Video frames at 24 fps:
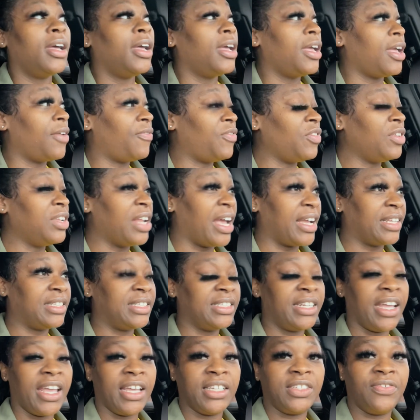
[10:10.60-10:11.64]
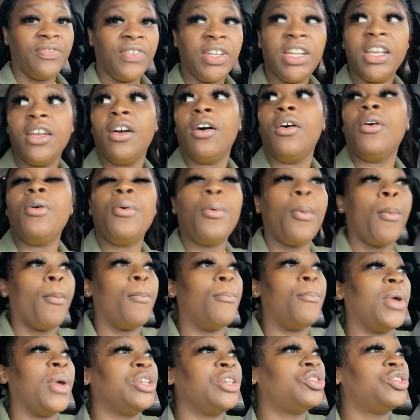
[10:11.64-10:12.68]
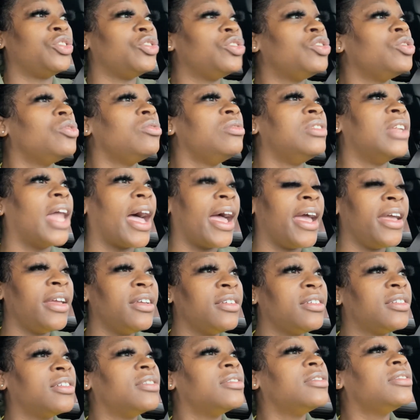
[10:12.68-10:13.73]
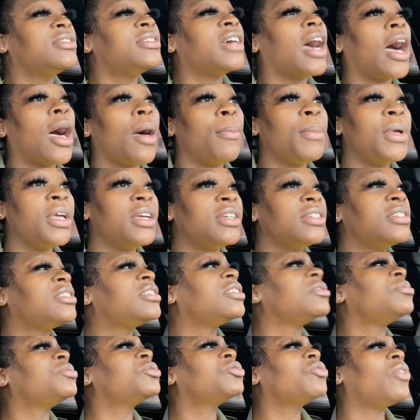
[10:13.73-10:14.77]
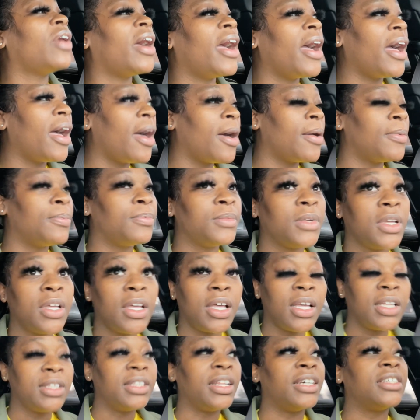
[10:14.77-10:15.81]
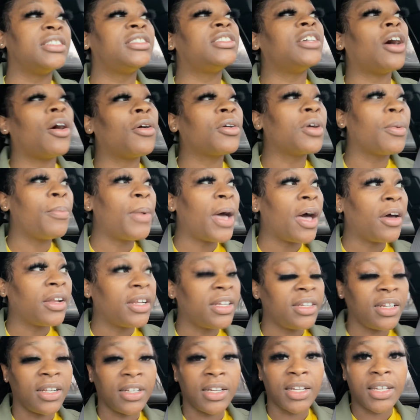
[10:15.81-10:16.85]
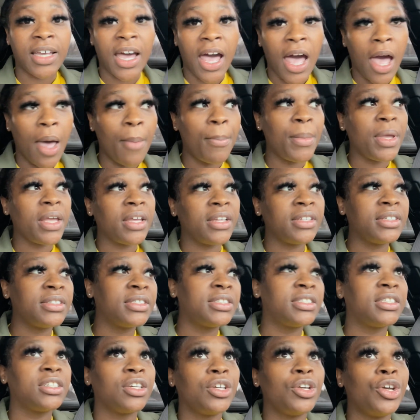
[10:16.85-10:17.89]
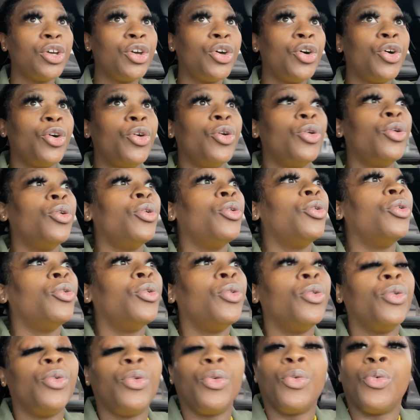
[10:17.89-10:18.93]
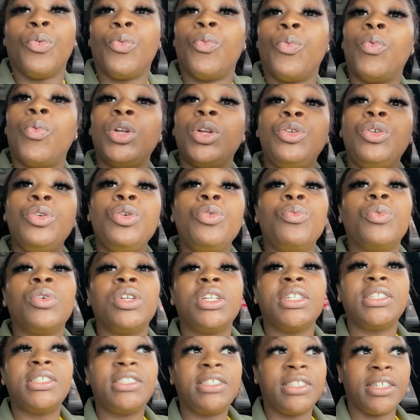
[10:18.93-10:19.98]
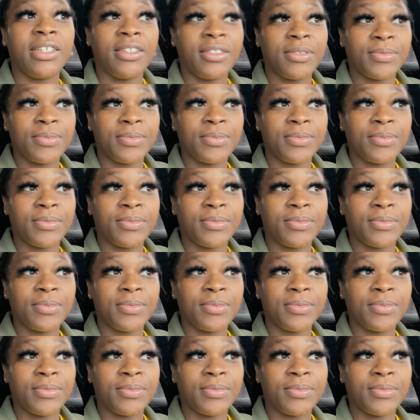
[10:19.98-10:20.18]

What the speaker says: If you like today's video, make sure you like, comment, subscribe. Let's talk about it in the comments. What do you want to see?